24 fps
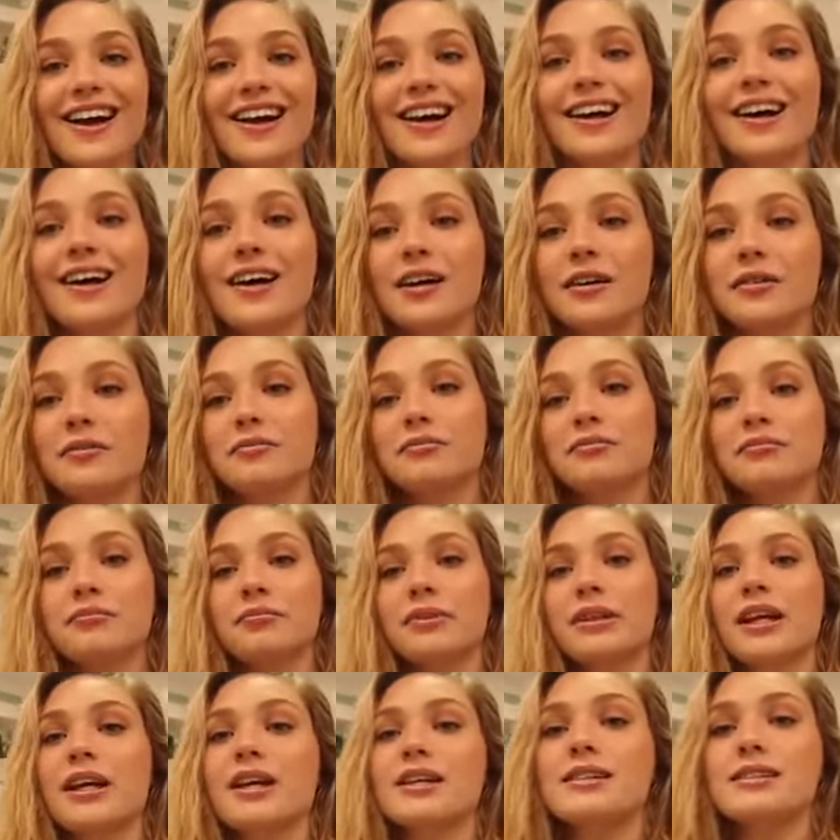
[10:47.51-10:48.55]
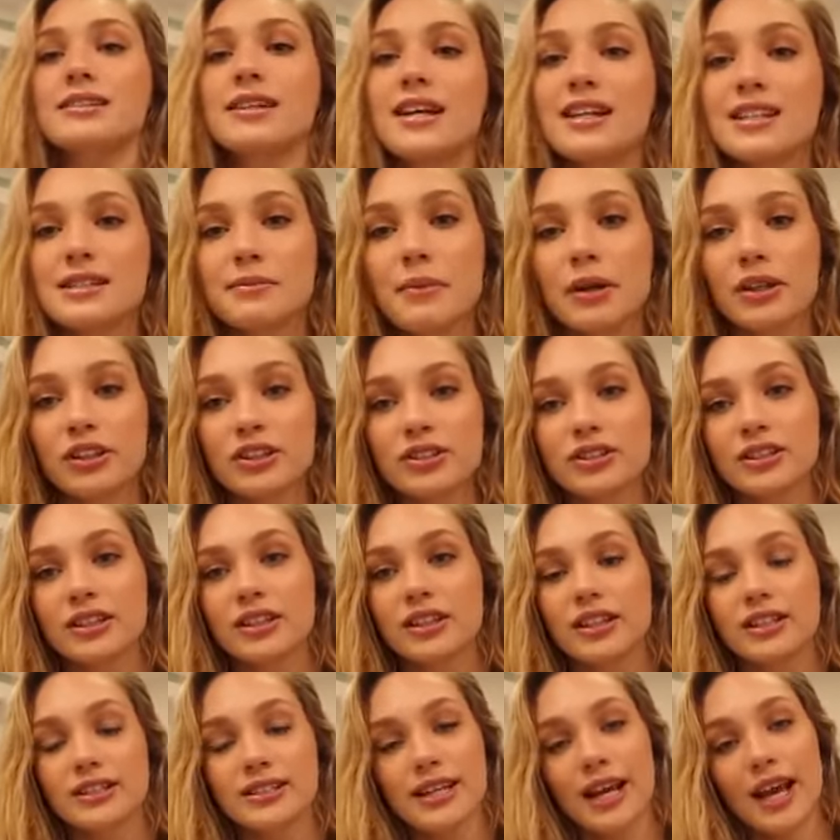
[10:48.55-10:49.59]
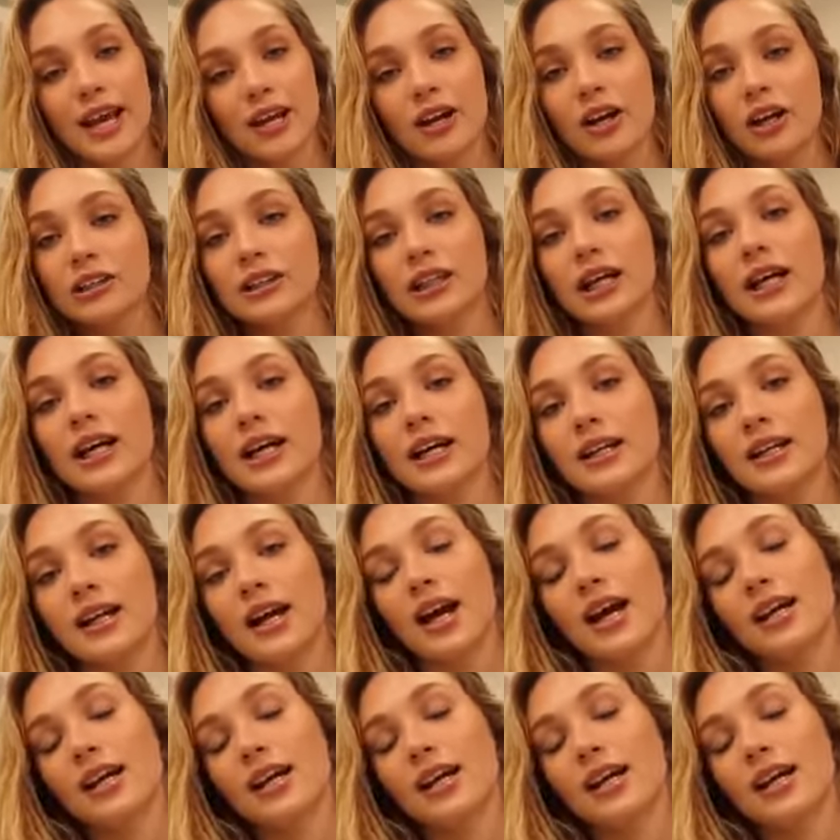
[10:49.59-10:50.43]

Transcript: Um, because as much as there is hate online,